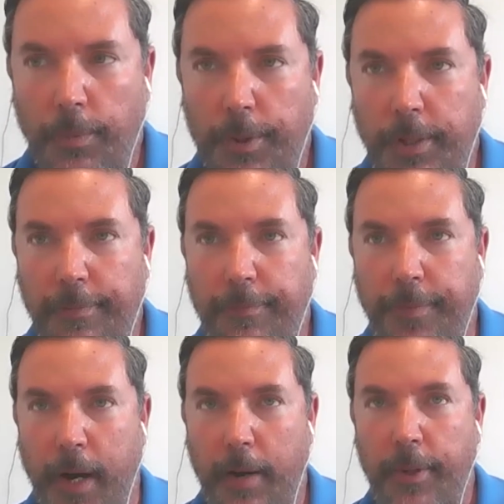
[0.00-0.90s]
let's say
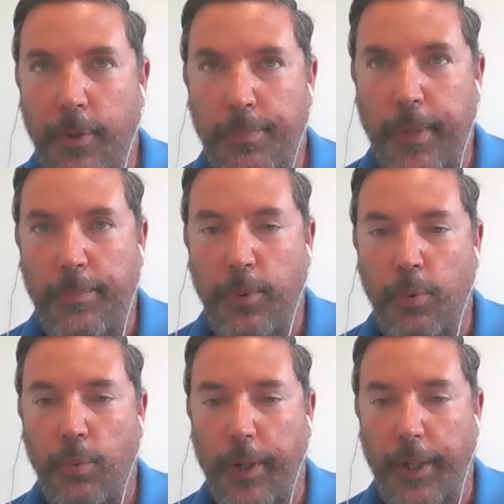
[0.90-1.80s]
5 of those
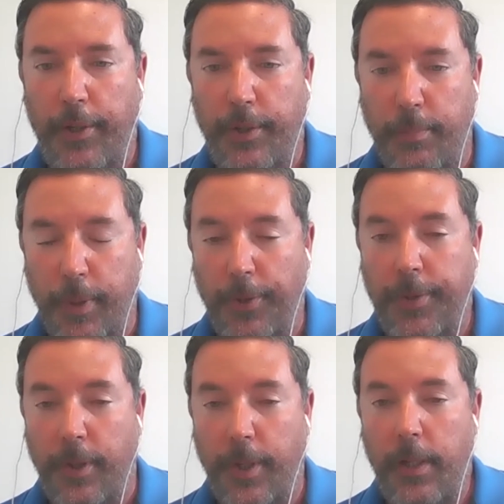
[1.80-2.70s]
people went into the
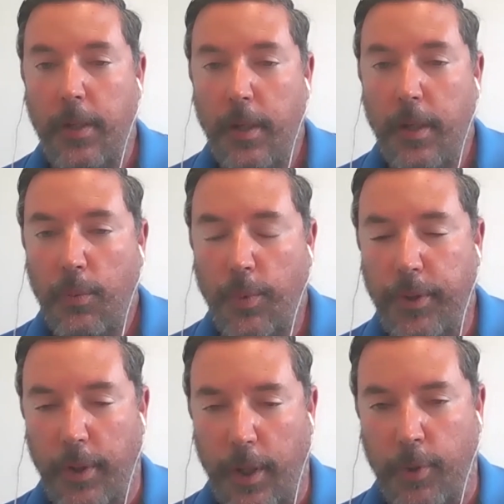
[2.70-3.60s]
military
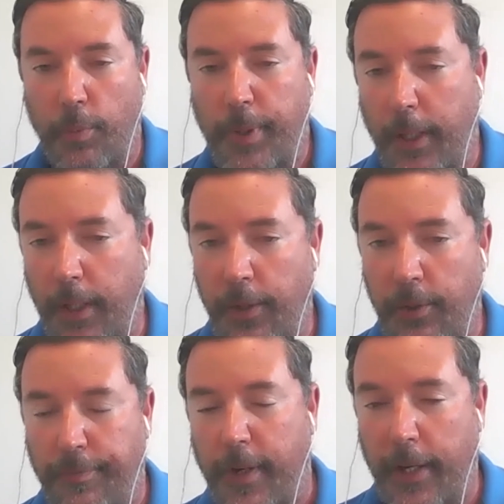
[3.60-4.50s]
with their MO being
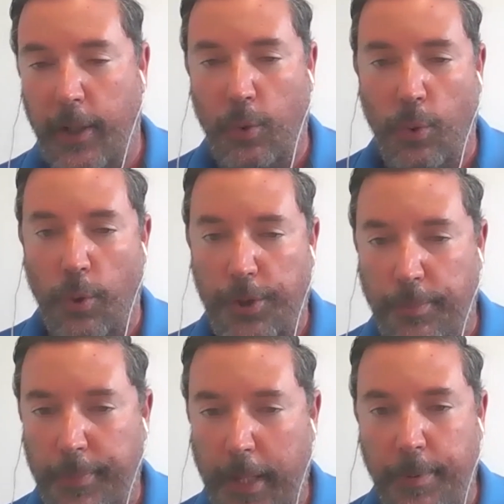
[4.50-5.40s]
either fire or
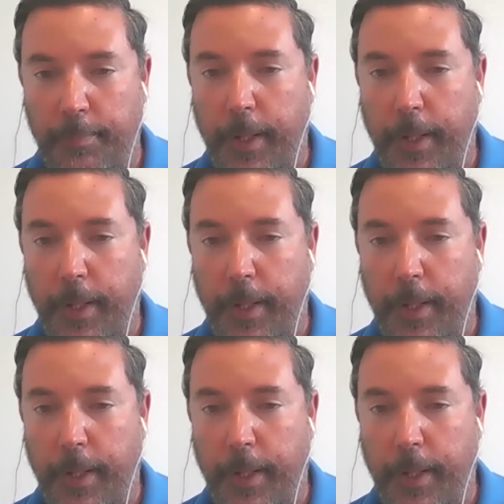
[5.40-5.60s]
some type